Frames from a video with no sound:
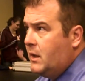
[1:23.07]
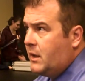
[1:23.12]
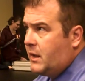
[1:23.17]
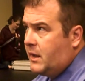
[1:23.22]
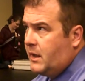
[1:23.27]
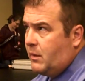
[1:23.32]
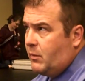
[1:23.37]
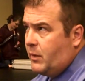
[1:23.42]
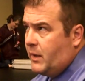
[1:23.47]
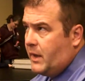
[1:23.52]

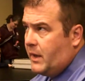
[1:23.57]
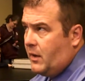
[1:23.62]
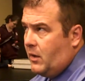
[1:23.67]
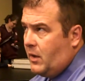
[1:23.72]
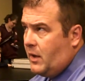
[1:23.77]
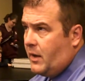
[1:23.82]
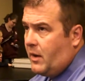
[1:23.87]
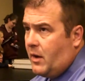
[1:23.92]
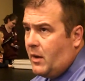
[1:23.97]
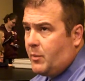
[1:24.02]
Again, we had a
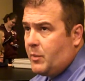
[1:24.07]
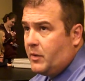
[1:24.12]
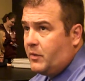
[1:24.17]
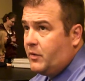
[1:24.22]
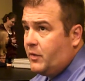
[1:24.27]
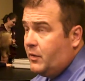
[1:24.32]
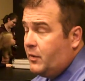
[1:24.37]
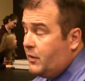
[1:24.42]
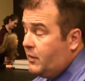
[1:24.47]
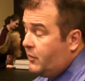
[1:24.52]
lot of
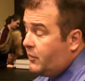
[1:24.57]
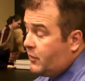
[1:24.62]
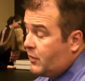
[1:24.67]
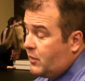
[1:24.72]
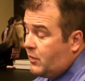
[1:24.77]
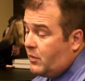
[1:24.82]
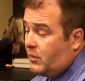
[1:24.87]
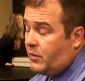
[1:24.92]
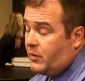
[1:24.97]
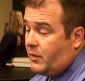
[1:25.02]
opportunities.
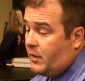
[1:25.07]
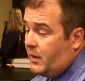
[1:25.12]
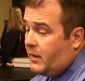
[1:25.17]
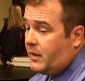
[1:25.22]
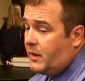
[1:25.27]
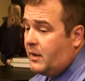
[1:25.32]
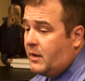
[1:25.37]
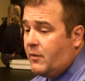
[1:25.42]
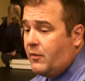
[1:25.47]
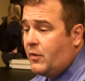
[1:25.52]
I
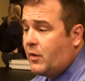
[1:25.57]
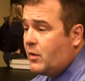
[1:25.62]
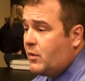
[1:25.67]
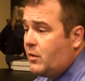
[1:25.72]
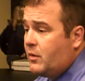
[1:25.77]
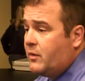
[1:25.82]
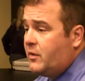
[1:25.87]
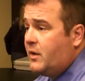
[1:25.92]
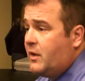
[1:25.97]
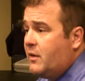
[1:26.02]
give their
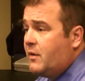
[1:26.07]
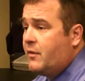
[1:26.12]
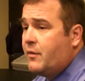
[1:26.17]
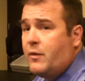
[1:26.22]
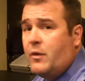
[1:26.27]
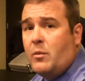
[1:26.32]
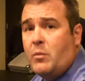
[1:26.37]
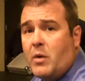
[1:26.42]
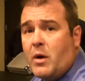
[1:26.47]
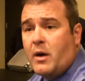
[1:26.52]
goaltender
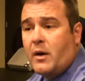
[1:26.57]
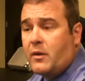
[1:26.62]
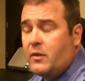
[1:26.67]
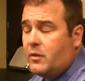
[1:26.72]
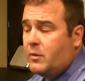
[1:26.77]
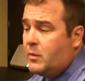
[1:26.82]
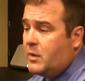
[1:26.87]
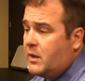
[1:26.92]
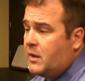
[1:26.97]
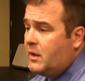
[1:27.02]
full marks.
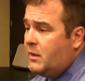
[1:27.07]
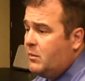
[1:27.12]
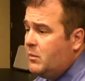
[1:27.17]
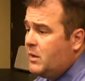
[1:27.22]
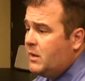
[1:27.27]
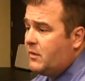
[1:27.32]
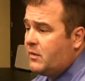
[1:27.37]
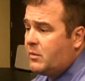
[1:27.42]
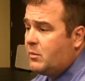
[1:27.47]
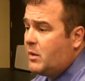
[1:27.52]
I mean, he
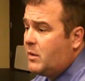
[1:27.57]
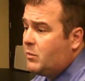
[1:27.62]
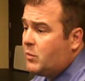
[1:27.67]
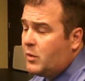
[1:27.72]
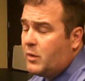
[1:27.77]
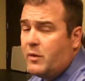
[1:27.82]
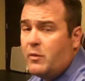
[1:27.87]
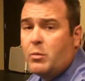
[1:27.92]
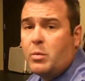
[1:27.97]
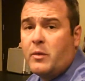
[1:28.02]
made some
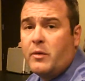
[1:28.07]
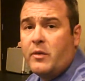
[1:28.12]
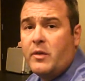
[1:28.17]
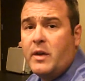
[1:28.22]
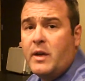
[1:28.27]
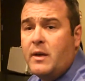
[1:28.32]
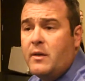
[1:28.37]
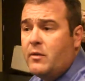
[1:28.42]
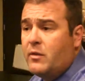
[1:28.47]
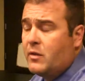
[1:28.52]
unbelievable
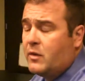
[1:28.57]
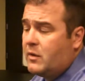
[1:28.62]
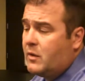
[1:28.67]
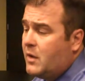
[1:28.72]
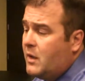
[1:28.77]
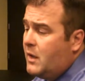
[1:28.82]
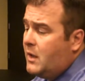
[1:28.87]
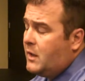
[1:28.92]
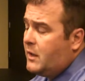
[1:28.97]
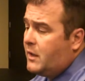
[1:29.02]
saves, and
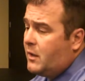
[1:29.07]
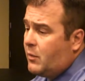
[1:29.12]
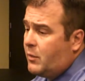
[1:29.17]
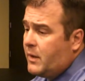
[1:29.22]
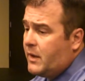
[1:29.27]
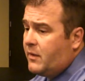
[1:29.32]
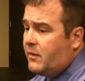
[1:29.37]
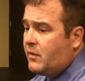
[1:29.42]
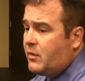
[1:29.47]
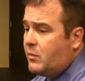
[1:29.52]
you know, we
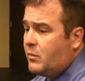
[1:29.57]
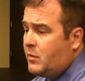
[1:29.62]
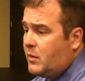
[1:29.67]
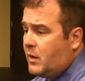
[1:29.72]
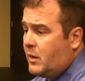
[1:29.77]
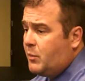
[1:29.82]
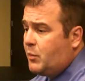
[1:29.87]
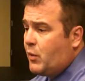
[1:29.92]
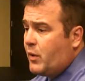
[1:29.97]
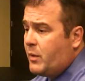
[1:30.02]
had some
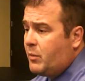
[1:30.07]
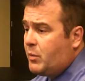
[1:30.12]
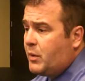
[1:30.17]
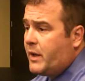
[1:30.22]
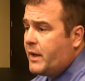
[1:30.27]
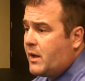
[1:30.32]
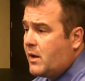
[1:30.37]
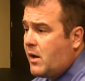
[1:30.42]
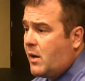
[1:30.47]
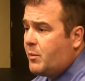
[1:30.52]

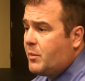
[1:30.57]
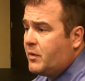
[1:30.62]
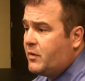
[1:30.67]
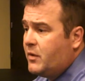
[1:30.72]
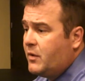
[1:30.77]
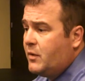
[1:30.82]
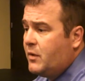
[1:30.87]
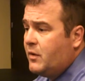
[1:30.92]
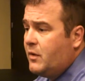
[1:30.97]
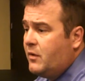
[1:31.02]
point-blank
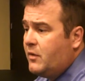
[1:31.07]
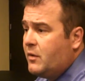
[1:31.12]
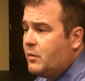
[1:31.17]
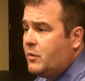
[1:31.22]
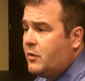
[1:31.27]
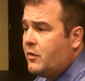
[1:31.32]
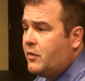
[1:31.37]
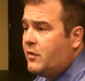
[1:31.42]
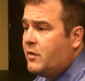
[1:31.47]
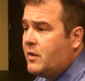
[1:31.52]
opportunities that we
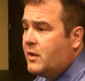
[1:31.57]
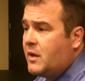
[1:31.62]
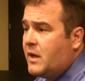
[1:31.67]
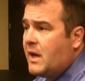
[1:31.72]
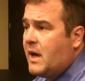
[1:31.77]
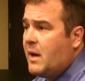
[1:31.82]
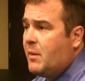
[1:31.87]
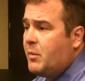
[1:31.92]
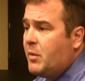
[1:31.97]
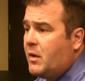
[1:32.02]
just didn't
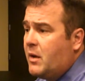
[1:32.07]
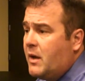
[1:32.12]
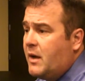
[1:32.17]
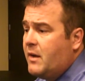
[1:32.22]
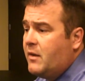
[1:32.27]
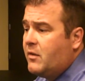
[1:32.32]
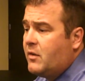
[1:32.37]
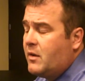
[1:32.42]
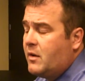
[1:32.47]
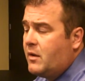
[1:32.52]

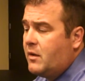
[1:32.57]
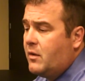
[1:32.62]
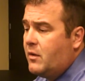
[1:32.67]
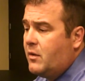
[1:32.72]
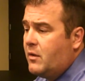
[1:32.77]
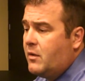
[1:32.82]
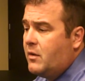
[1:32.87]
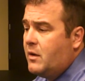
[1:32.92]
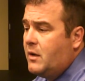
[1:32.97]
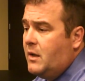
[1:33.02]
capitalize. And
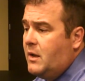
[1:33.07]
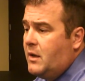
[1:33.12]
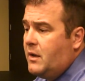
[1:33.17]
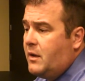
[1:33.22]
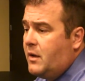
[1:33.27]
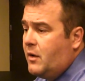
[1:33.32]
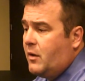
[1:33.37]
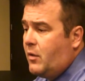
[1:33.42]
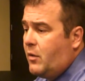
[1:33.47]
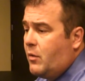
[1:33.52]

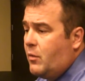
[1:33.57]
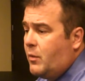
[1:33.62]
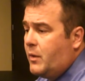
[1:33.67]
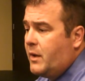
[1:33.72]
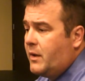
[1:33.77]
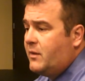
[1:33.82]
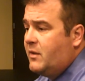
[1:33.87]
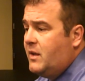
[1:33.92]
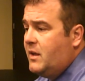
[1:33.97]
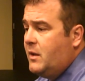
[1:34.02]
you know, when a
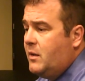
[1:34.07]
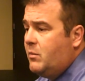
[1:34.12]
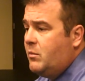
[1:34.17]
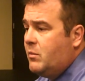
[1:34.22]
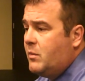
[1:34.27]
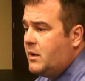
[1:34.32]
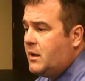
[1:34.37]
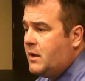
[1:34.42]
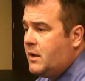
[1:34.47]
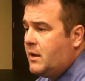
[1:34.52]

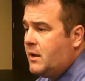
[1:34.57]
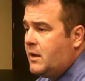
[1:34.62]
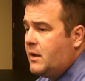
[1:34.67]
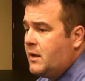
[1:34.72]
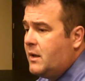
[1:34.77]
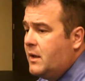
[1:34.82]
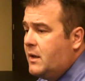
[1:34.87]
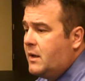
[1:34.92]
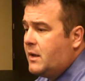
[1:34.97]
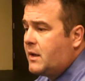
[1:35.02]
team
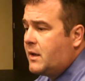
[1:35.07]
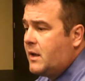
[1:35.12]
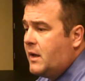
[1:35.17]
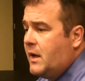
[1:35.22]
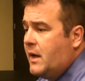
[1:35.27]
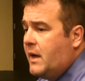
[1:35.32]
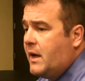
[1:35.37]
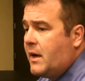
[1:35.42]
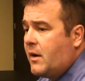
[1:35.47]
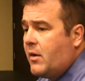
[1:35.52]
can
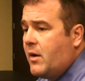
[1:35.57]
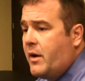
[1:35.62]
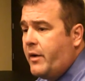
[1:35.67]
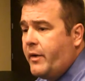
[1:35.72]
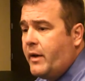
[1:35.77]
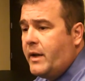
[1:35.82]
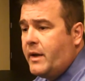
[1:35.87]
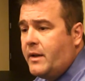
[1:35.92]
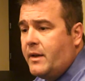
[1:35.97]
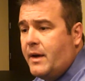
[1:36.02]
hang around
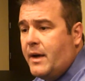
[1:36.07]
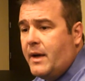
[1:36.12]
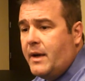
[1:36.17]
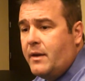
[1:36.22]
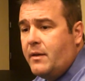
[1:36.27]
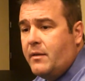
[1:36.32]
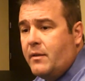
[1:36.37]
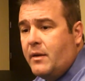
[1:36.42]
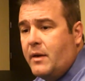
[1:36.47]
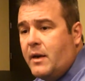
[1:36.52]
like that,
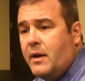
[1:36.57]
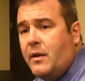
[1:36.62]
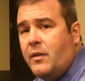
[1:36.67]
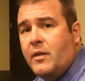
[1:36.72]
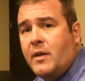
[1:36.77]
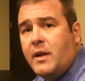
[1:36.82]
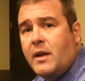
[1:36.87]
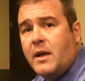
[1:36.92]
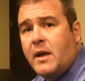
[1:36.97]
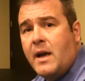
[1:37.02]

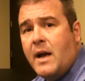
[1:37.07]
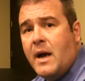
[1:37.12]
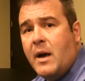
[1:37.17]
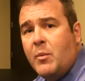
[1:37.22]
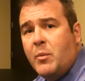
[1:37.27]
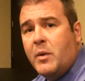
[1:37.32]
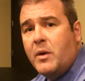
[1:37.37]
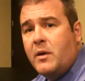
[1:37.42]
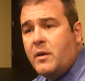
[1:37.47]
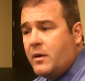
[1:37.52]
anything can
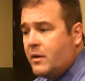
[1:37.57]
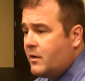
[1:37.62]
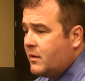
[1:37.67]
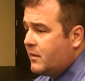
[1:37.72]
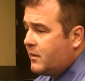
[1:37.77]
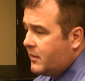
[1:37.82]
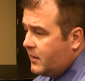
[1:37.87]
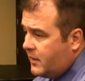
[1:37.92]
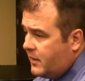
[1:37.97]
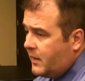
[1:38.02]
happen,
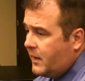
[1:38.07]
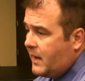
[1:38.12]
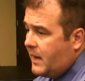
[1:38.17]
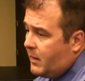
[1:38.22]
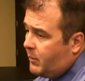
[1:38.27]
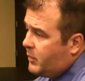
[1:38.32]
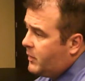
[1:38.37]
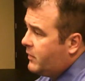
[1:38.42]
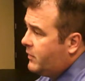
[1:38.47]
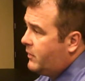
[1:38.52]
and it
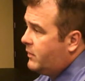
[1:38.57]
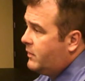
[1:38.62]
happened.